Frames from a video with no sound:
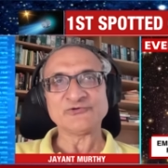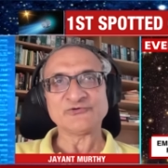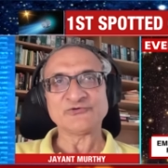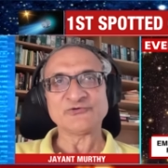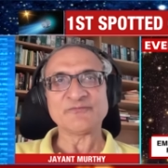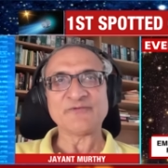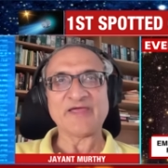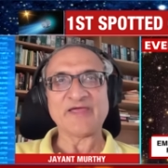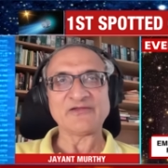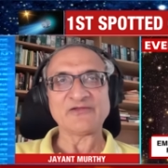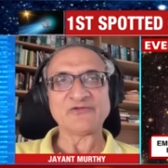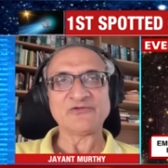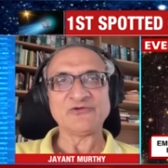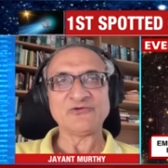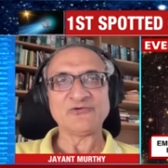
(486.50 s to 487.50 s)
to
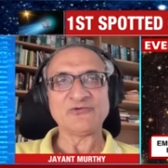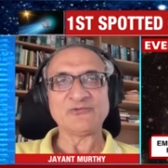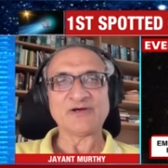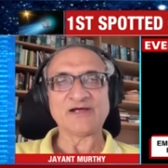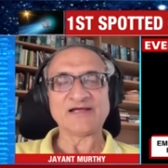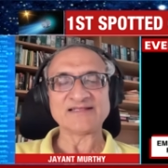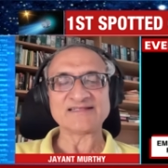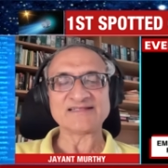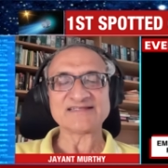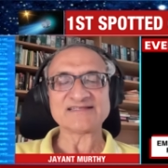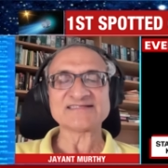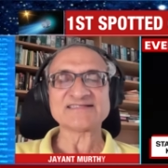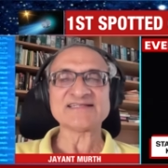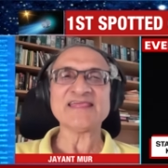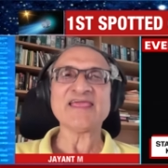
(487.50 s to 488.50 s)
to uh,
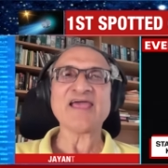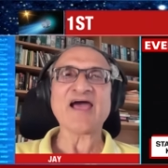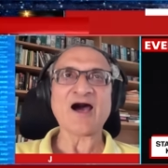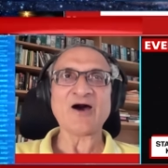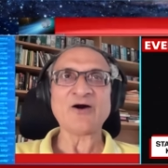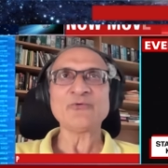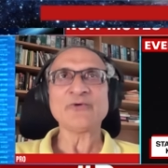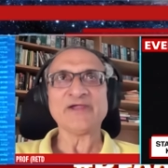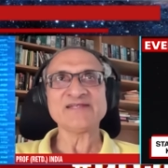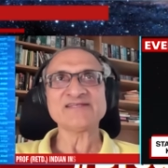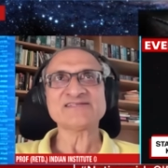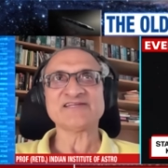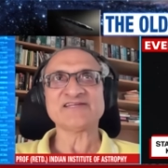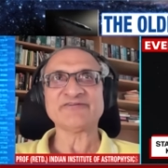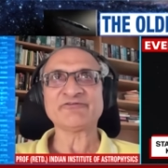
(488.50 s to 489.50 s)
see how it is
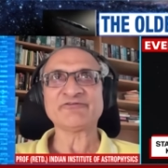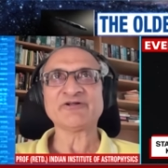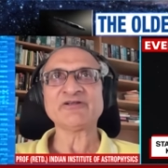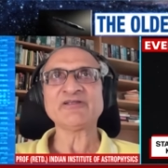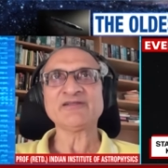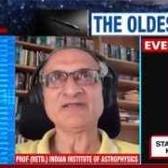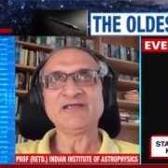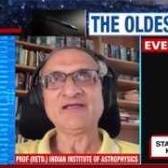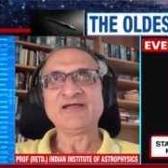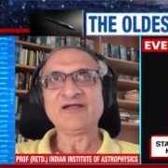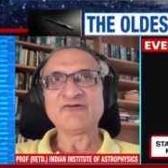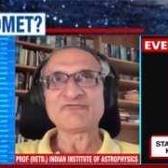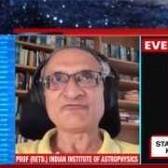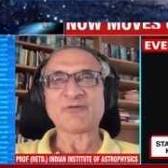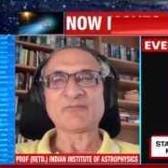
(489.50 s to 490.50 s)
different
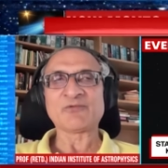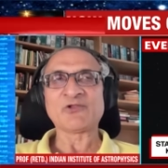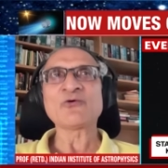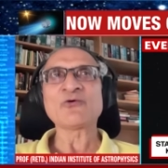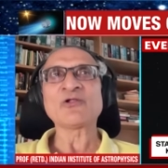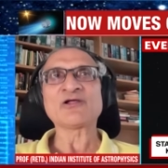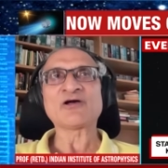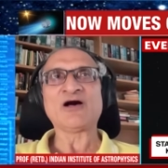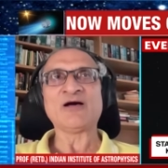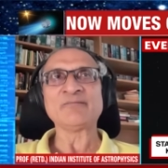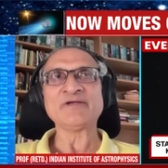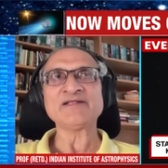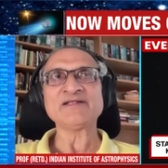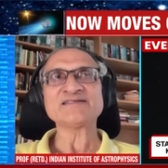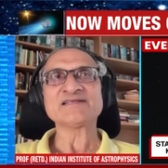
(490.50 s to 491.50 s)
from local
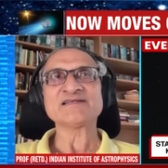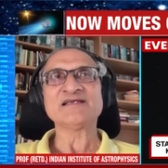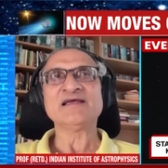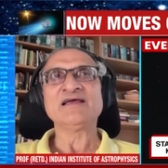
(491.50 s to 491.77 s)
comets.